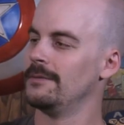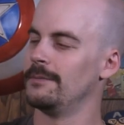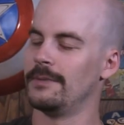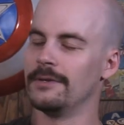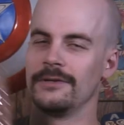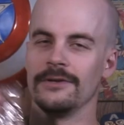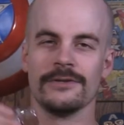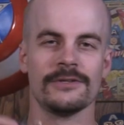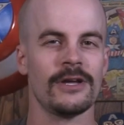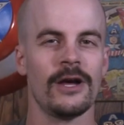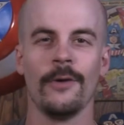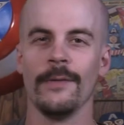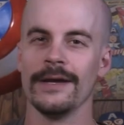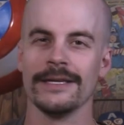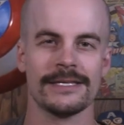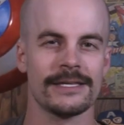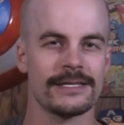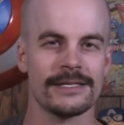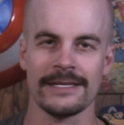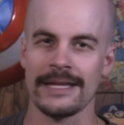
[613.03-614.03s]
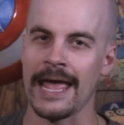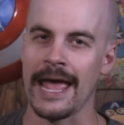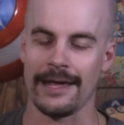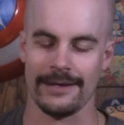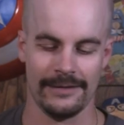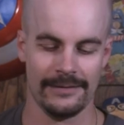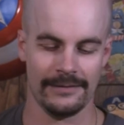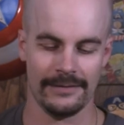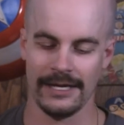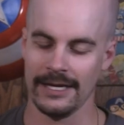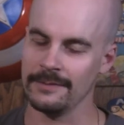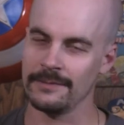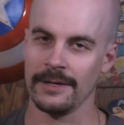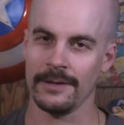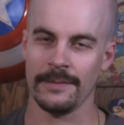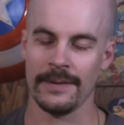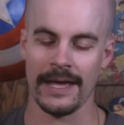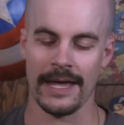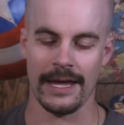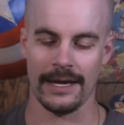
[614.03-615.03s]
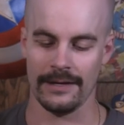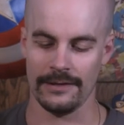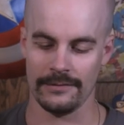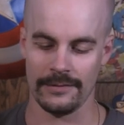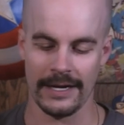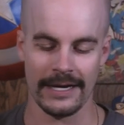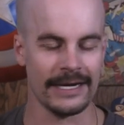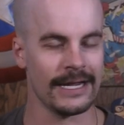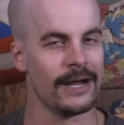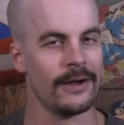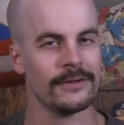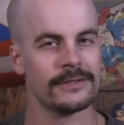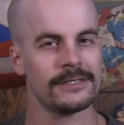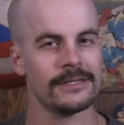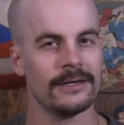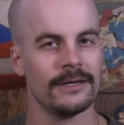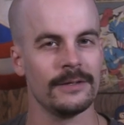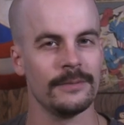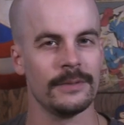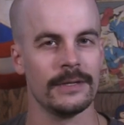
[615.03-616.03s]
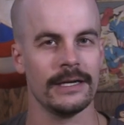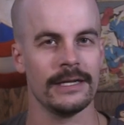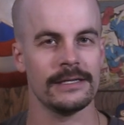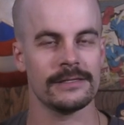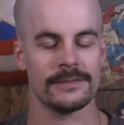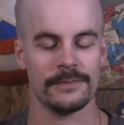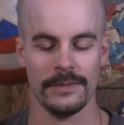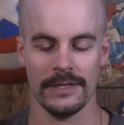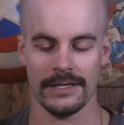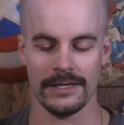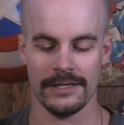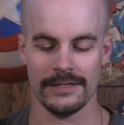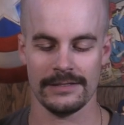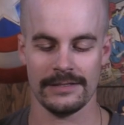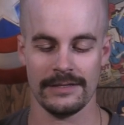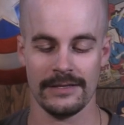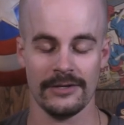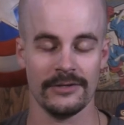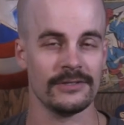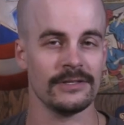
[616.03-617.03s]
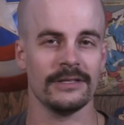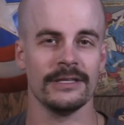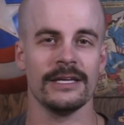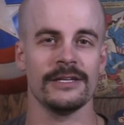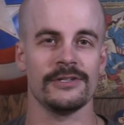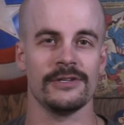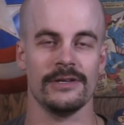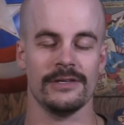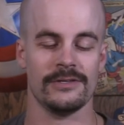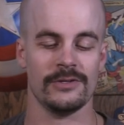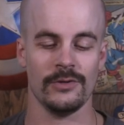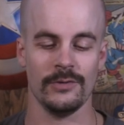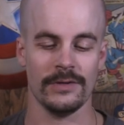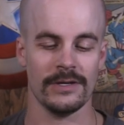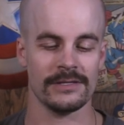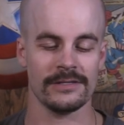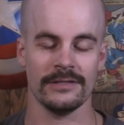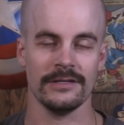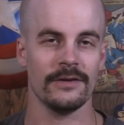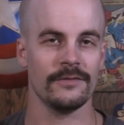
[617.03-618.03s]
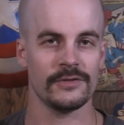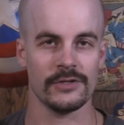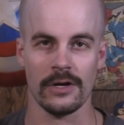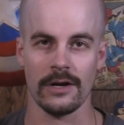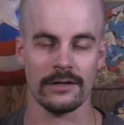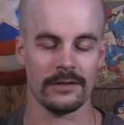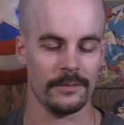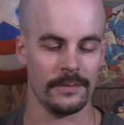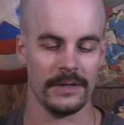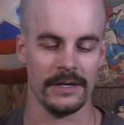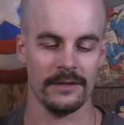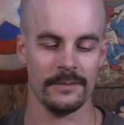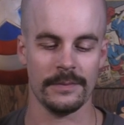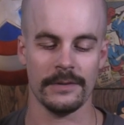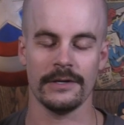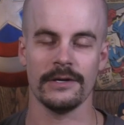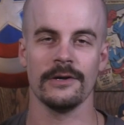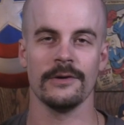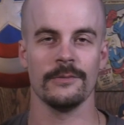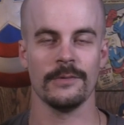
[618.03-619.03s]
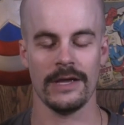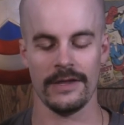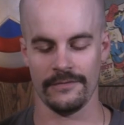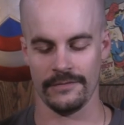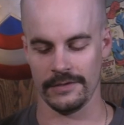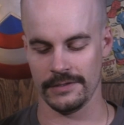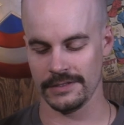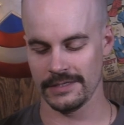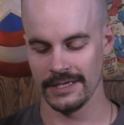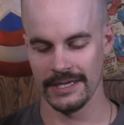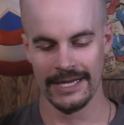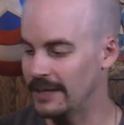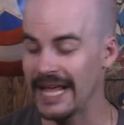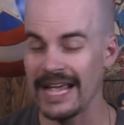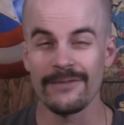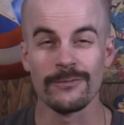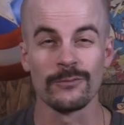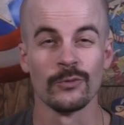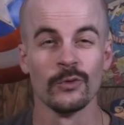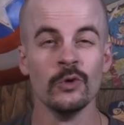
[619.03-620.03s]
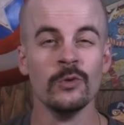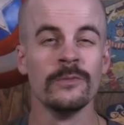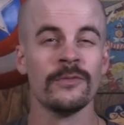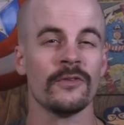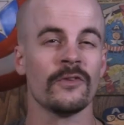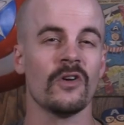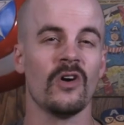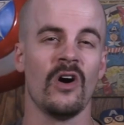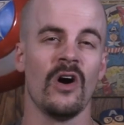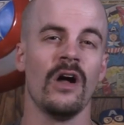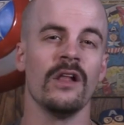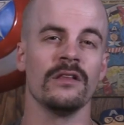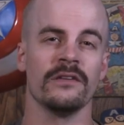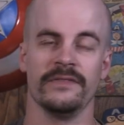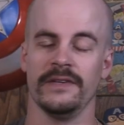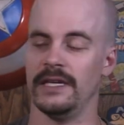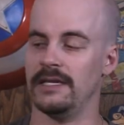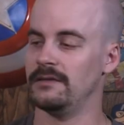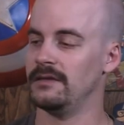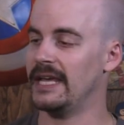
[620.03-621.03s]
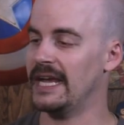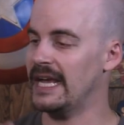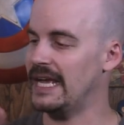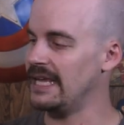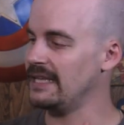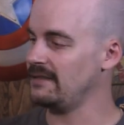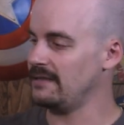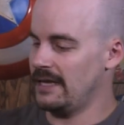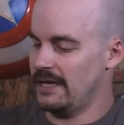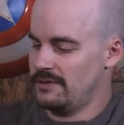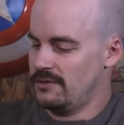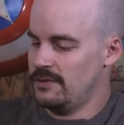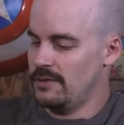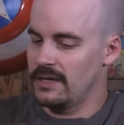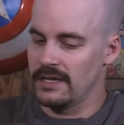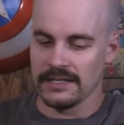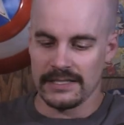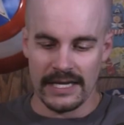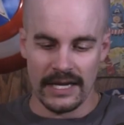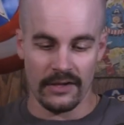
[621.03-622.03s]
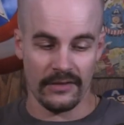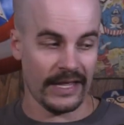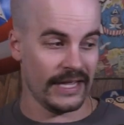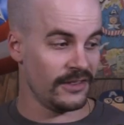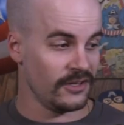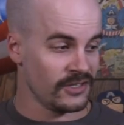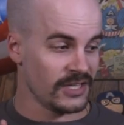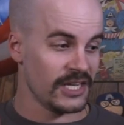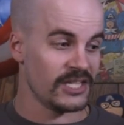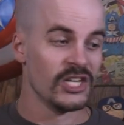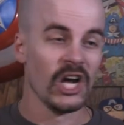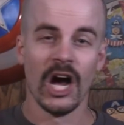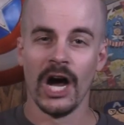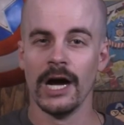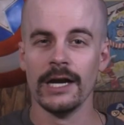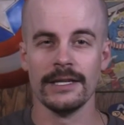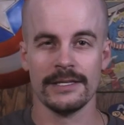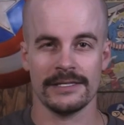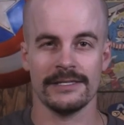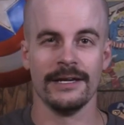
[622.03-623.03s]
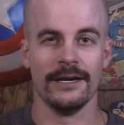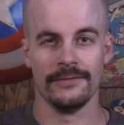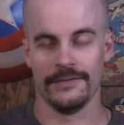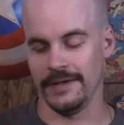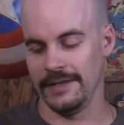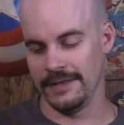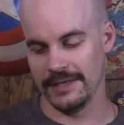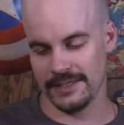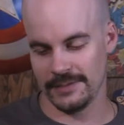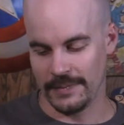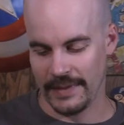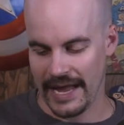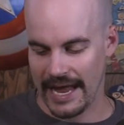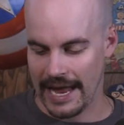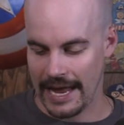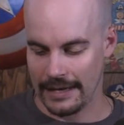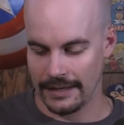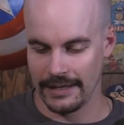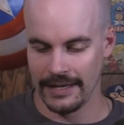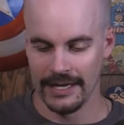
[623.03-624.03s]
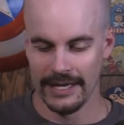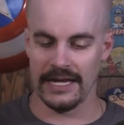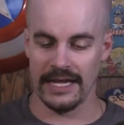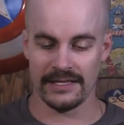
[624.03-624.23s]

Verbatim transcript: But there's always a snack in my bag, and right now it's Nutty Buddies because they're delicious. Who doesn't love chocolate, peanut butter, and wafers? But I have room for all of it. Like, I, as you can tell, like there's a ton of stuff in this bag.